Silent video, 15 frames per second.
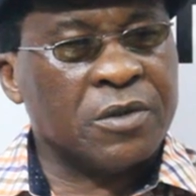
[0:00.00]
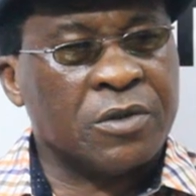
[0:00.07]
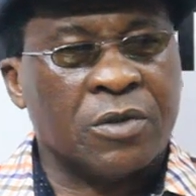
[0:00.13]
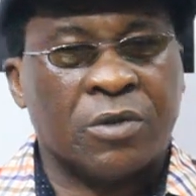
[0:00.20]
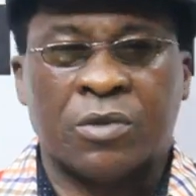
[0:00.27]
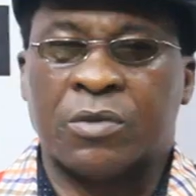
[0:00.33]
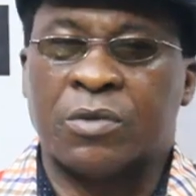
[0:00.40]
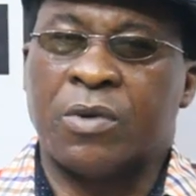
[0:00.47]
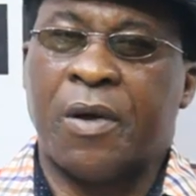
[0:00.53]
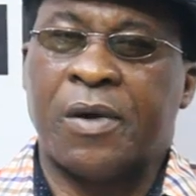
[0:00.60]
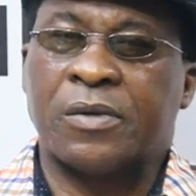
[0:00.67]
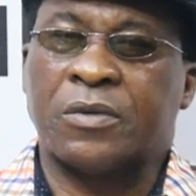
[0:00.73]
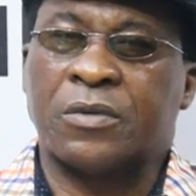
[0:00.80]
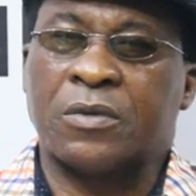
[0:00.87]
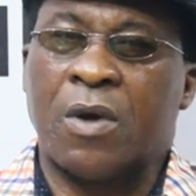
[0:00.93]
So
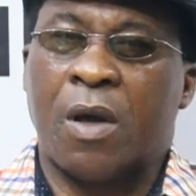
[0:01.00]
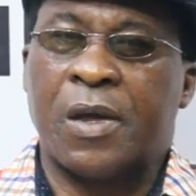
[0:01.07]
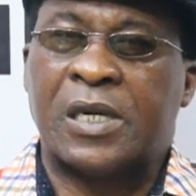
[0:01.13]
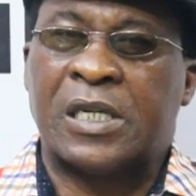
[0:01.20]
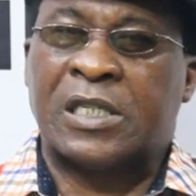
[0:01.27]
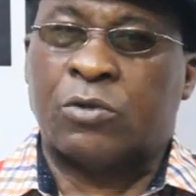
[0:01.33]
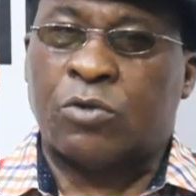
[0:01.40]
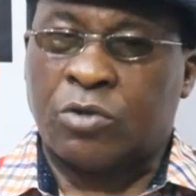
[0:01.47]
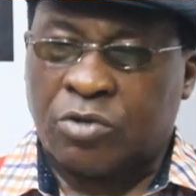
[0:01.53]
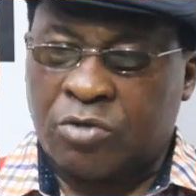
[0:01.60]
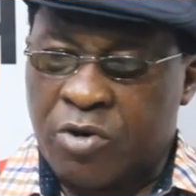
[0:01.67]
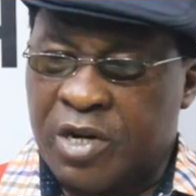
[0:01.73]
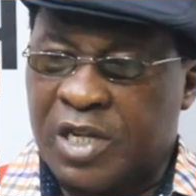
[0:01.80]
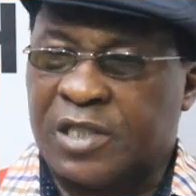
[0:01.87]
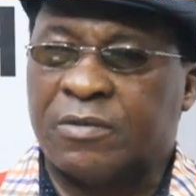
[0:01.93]
I was
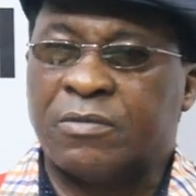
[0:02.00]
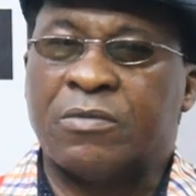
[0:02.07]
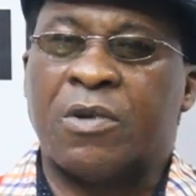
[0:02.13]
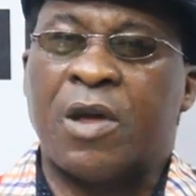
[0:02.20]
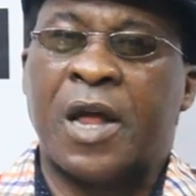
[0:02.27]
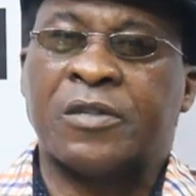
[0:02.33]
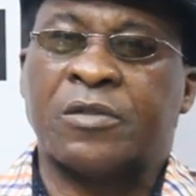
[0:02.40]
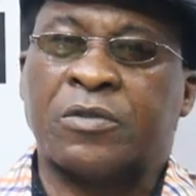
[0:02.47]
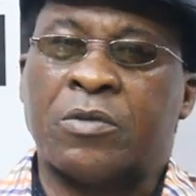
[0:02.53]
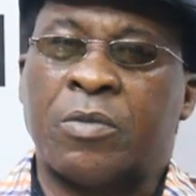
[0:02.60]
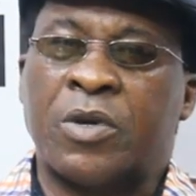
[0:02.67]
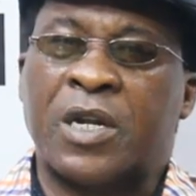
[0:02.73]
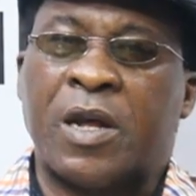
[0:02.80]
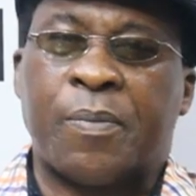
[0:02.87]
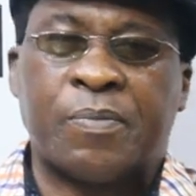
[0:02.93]
running and
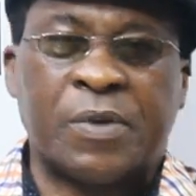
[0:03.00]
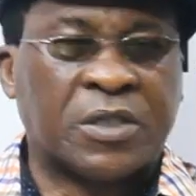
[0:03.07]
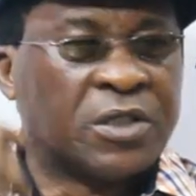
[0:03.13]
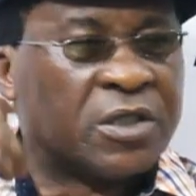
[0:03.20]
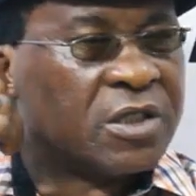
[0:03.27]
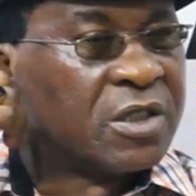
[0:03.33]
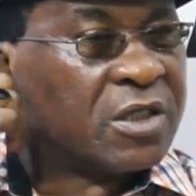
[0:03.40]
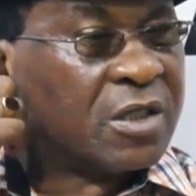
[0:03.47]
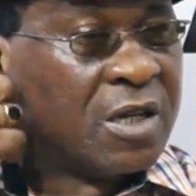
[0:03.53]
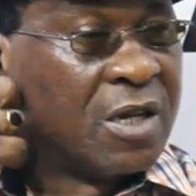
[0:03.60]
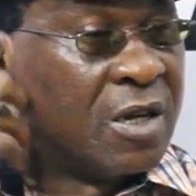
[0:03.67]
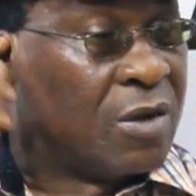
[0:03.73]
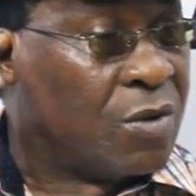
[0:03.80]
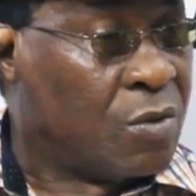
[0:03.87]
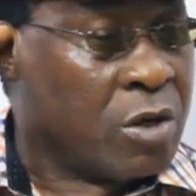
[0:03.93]
some other persons
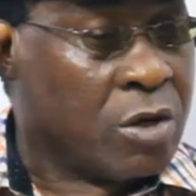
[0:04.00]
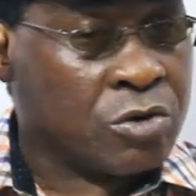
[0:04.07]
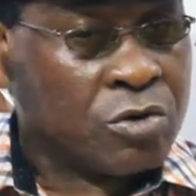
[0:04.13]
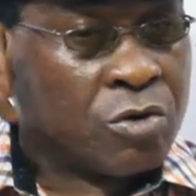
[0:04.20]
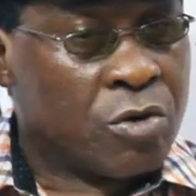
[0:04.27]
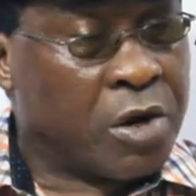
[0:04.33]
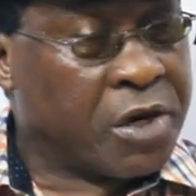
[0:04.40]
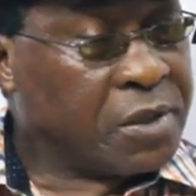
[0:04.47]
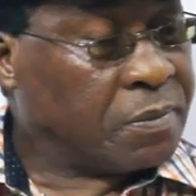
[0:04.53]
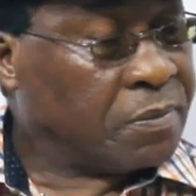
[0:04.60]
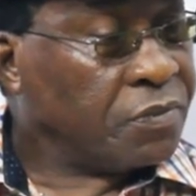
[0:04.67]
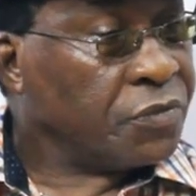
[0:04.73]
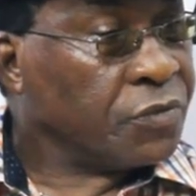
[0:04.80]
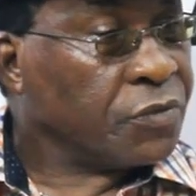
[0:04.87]
were also running.